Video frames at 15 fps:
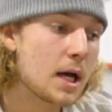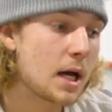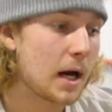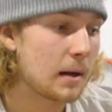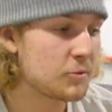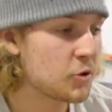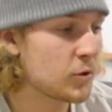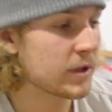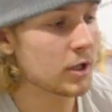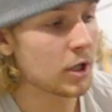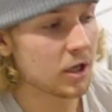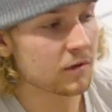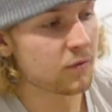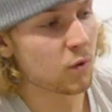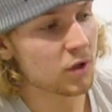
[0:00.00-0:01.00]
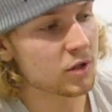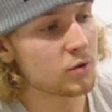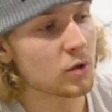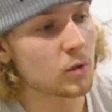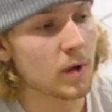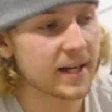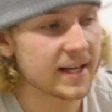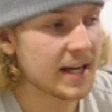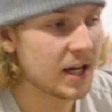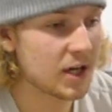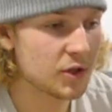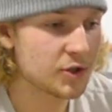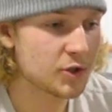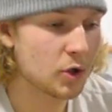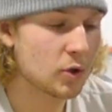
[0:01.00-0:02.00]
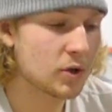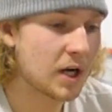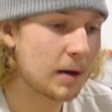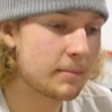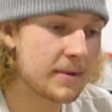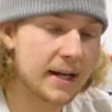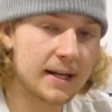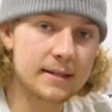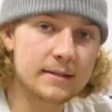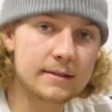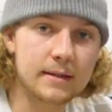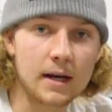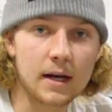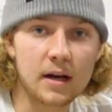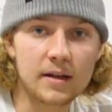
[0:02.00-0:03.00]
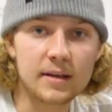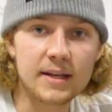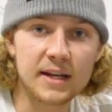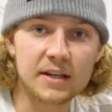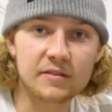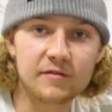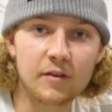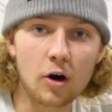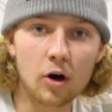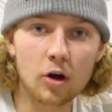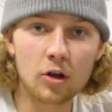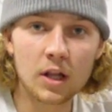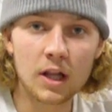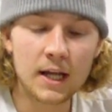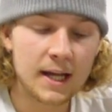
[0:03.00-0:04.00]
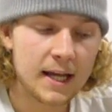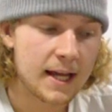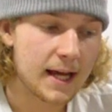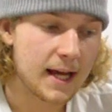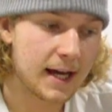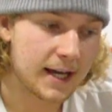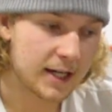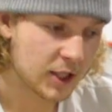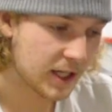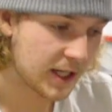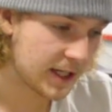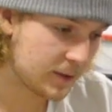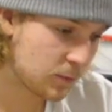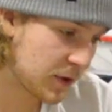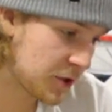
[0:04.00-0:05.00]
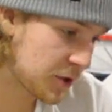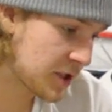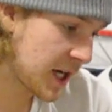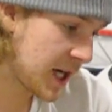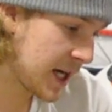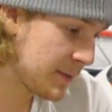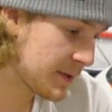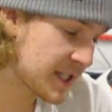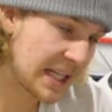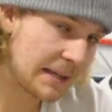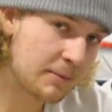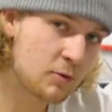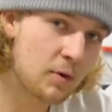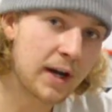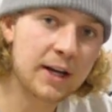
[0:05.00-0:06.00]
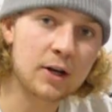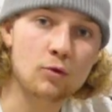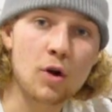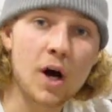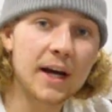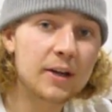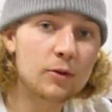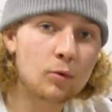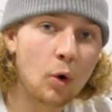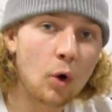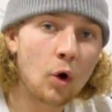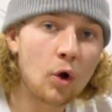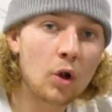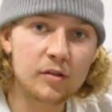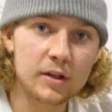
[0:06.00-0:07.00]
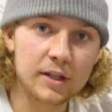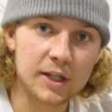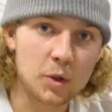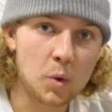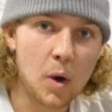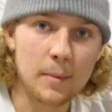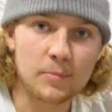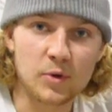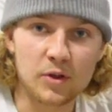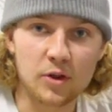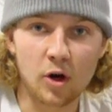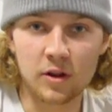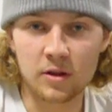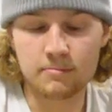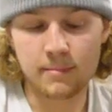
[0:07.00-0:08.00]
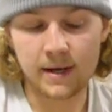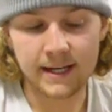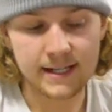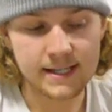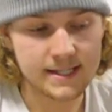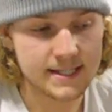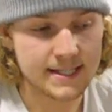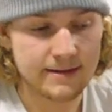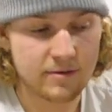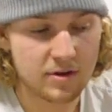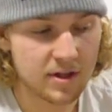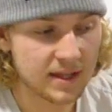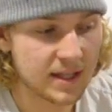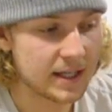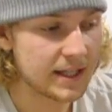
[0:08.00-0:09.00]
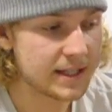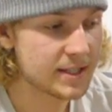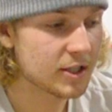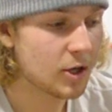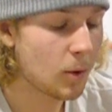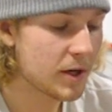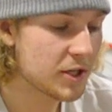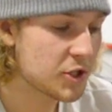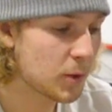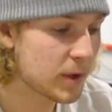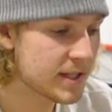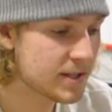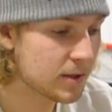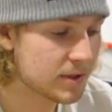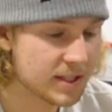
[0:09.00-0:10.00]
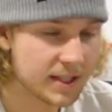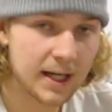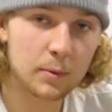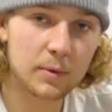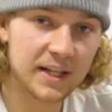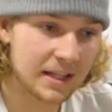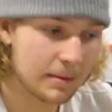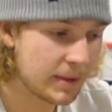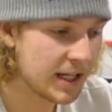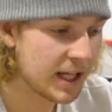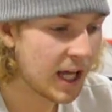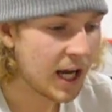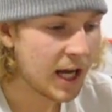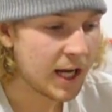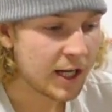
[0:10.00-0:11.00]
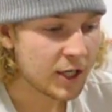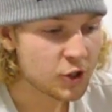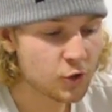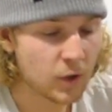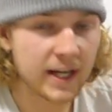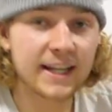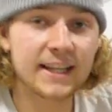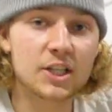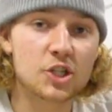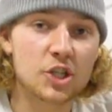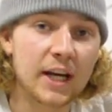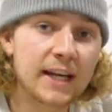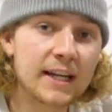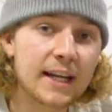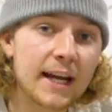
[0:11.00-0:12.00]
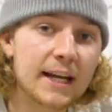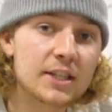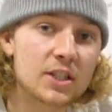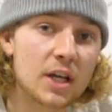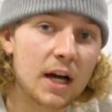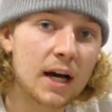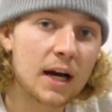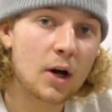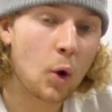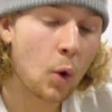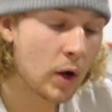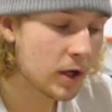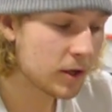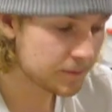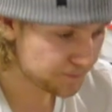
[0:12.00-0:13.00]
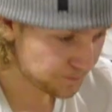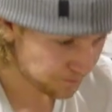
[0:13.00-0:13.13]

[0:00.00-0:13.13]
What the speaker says: I'm doing a lot of work to it right now, so come next fall and winter time, it's going to be ready to rock and roll, fully equipped with all the maintenance and everything that needs to go into it. So tonight we're going to be draining the chain case oil,